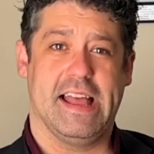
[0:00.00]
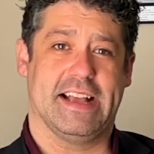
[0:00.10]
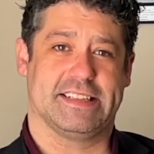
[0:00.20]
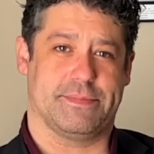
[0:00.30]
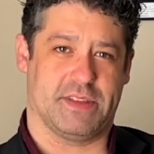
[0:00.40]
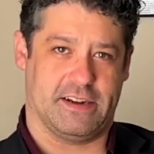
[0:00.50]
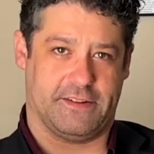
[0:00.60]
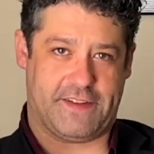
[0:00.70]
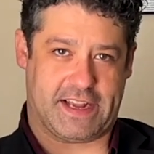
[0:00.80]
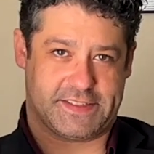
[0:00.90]
except that it
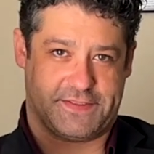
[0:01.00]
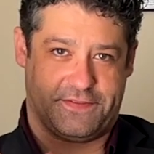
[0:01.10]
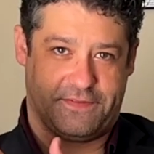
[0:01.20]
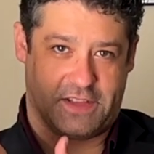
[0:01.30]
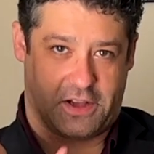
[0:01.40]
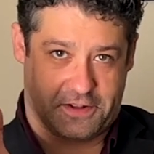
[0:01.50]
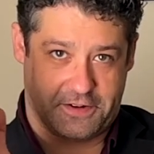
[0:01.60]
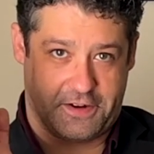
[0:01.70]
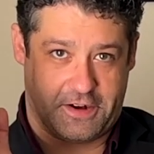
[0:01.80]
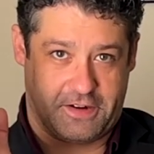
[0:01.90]
affects the
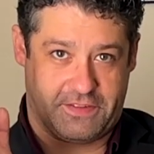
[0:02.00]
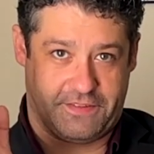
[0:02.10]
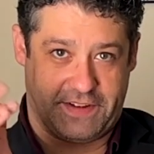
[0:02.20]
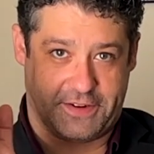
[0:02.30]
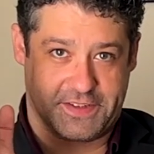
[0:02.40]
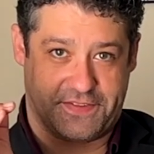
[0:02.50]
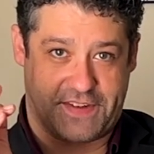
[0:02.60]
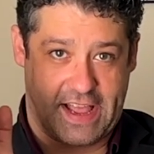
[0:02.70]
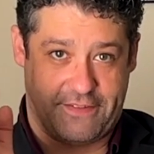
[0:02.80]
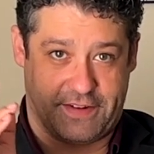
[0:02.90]
ulnar nerve in fingers
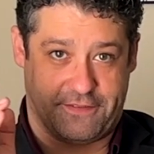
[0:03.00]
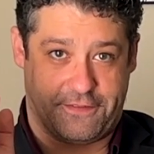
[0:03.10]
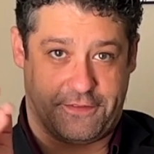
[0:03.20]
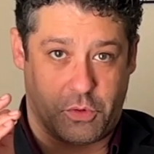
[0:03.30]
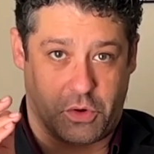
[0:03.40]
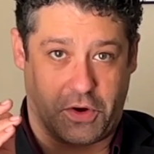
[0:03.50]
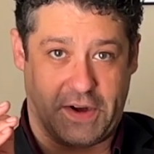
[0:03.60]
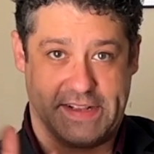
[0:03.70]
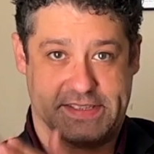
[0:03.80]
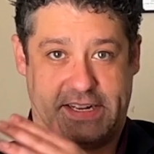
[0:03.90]
5 and 4
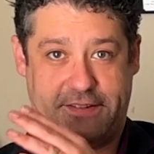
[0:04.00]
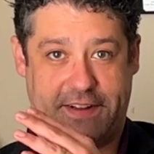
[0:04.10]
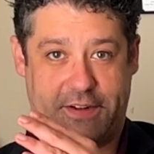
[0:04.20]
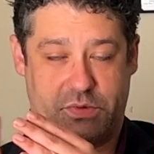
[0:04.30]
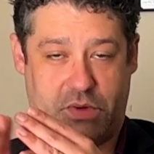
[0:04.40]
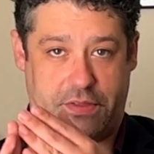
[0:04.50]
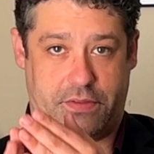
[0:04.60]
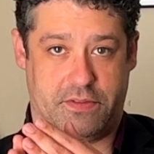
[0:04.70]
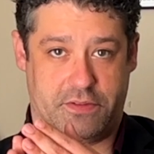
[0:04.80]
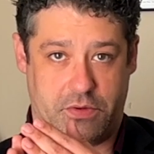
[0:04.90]
instead of fingers 1,
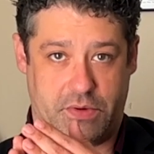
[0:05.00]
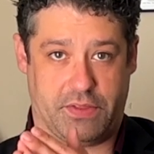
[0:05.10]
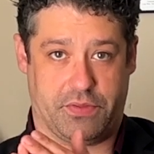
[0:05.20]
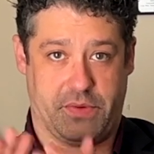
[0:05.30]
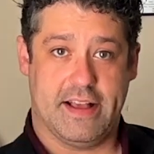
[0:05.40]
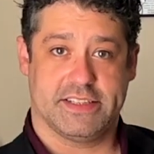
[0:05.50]
2, and 3.